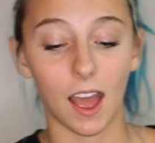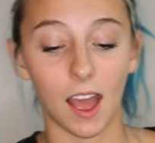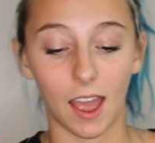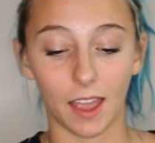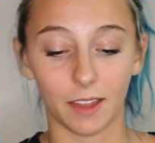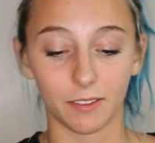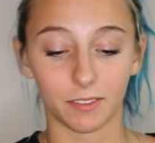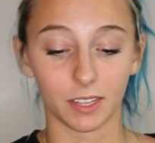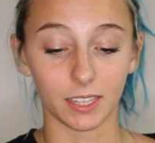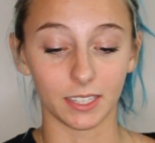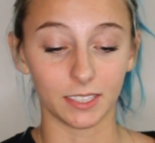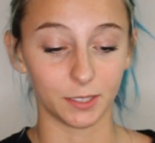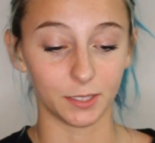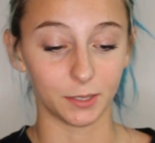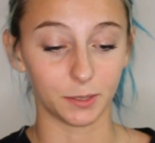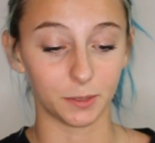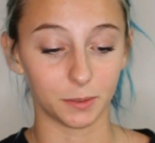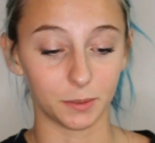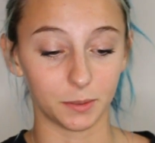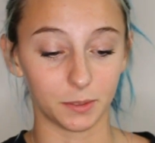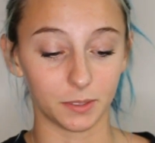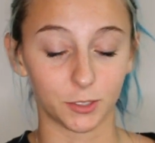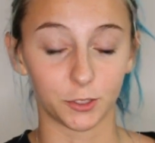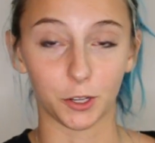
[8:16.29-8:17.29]
I really
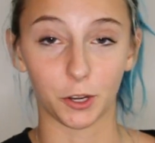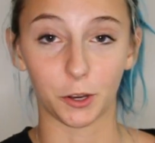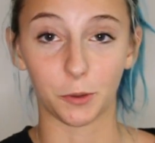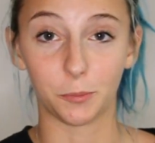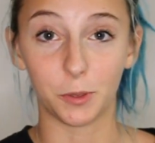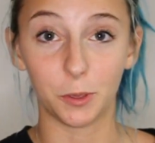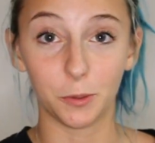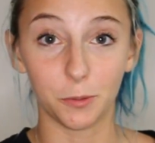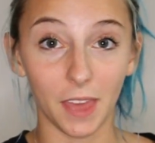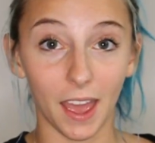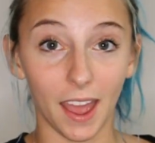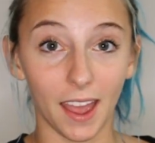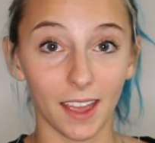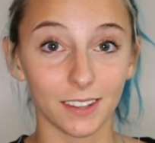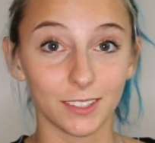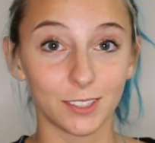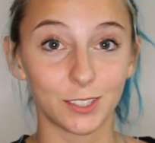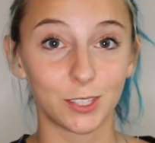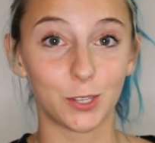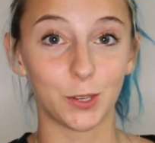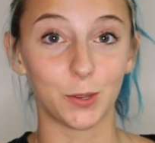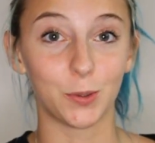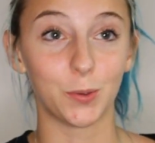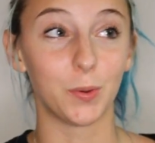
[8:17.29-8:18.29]
do attribute that
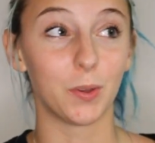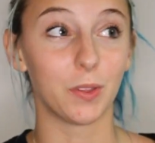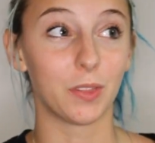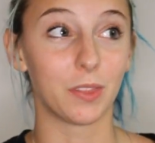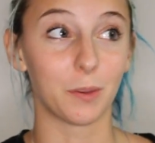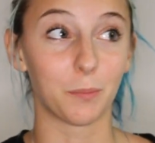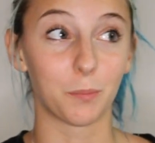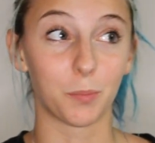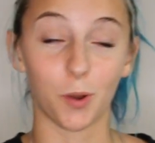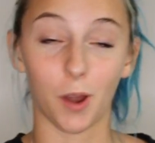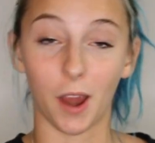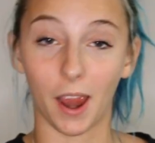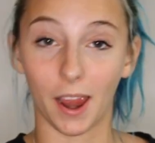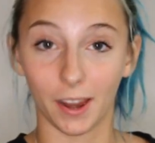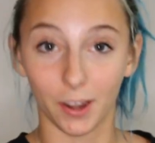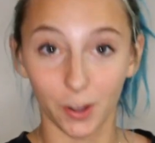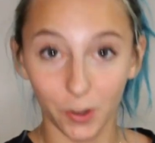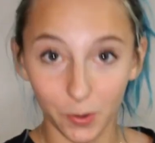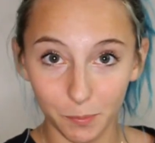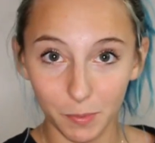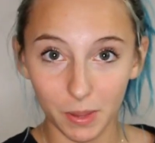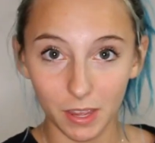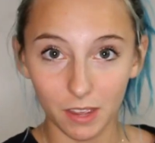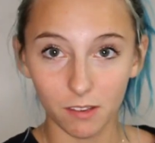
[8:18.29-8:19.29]
to the
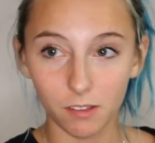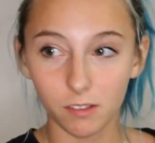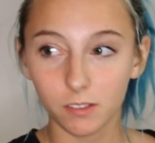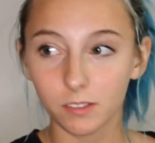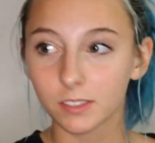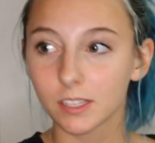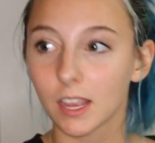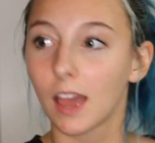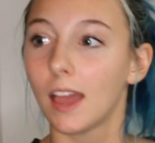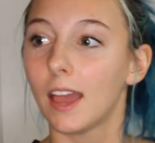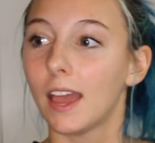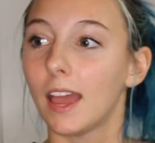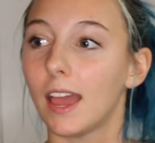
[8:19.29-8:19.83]
prior meals.